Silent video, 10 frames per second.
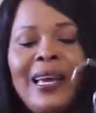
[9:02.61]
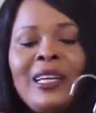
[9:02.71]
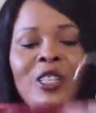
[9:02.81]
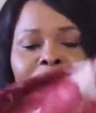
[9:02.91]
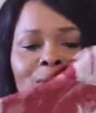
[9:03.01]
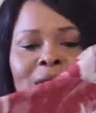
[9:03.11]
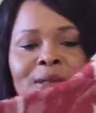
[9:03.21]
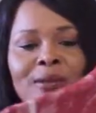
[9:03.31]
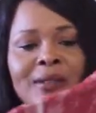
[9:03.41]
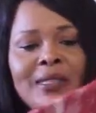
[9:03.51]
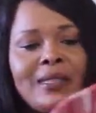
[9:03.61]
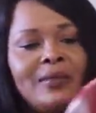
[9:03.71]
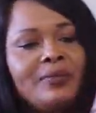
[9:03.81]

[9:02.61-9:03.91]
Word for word: a jumpsuit.